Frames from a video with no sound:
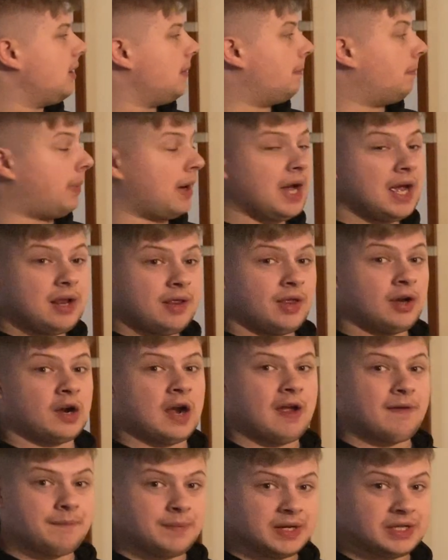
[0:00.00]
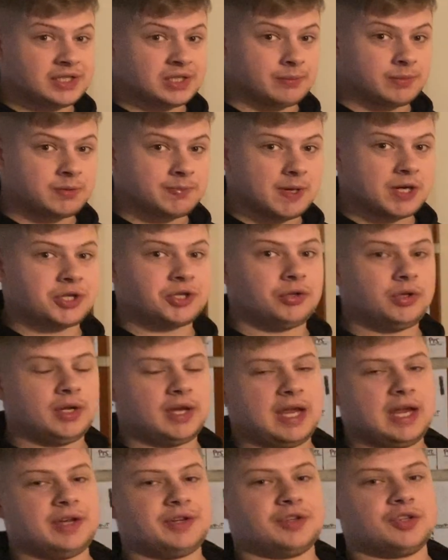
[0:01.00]
but there have been some special
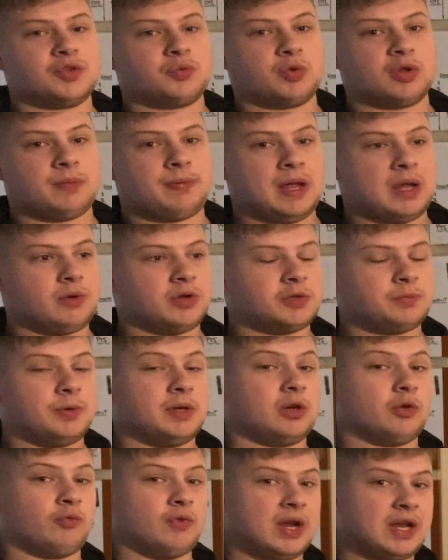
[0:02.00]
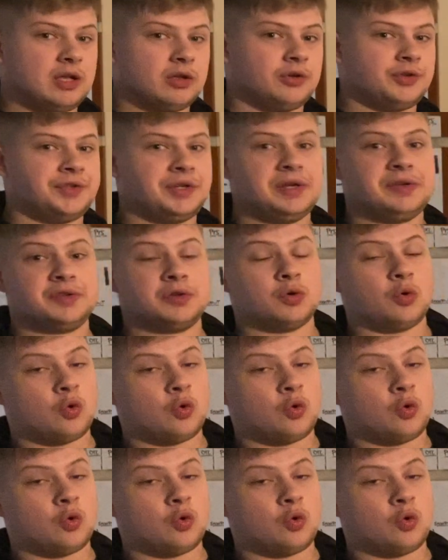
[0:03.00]
occasions where the Penguins played a regular season